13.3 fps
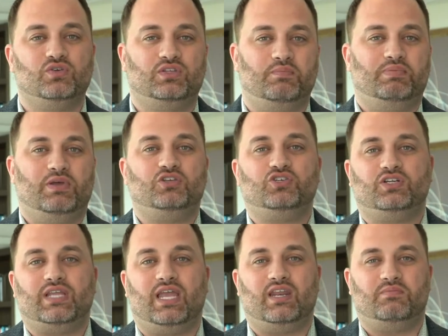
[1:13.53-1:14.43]
to build your
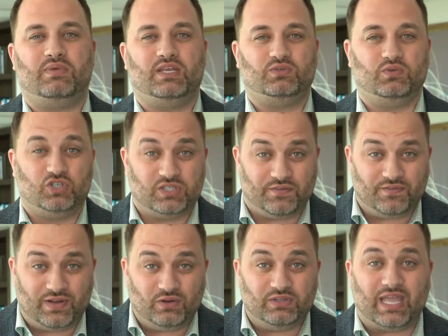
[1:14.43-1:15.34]
database, which is the
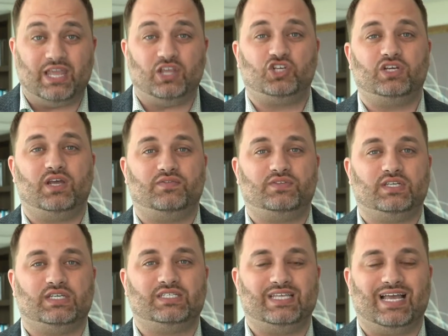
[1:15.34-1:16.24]
foundation of
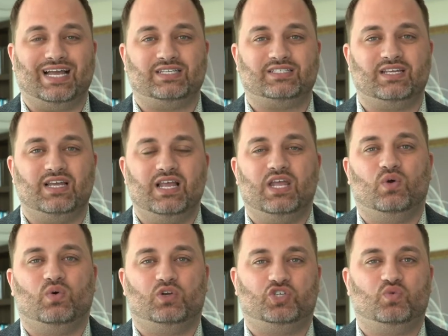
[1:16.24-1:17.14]
success,
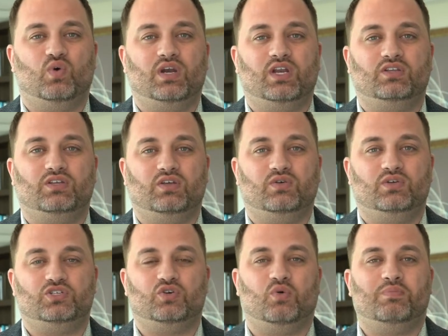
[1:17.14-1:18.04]
what you want to do
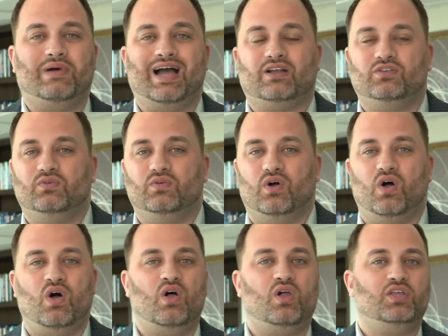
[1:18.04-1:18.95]
is you go back to
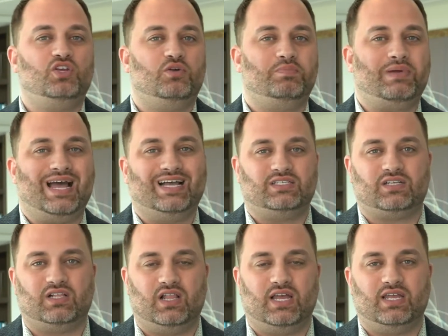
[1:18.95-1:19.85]
all your past
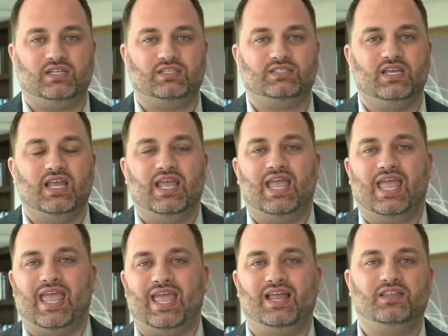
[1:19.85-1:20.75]
clients
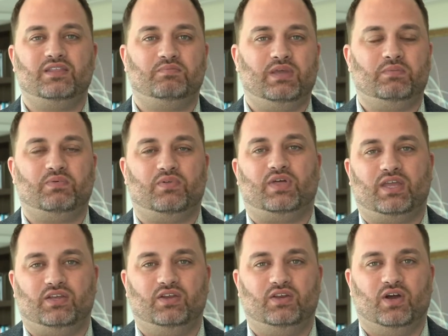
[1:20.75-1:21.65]
and the people
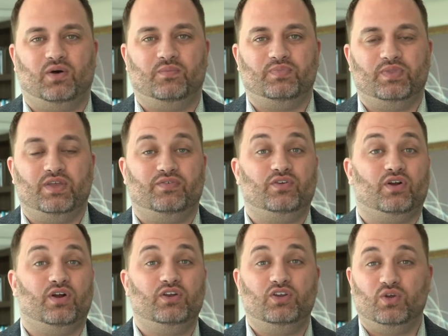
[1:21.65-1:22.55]
that you know. If
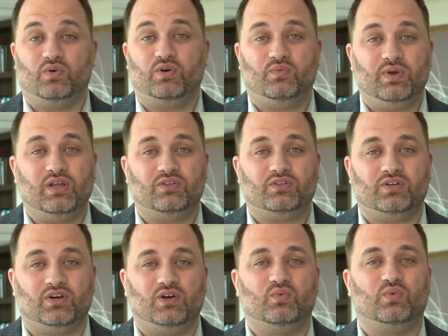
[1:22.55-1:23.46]
you're a newer
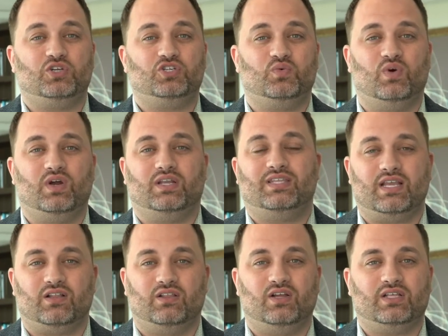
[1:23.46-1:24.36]
realtor, what you want to
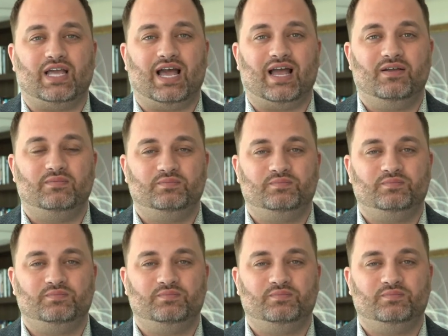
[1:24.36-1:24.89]
take a look at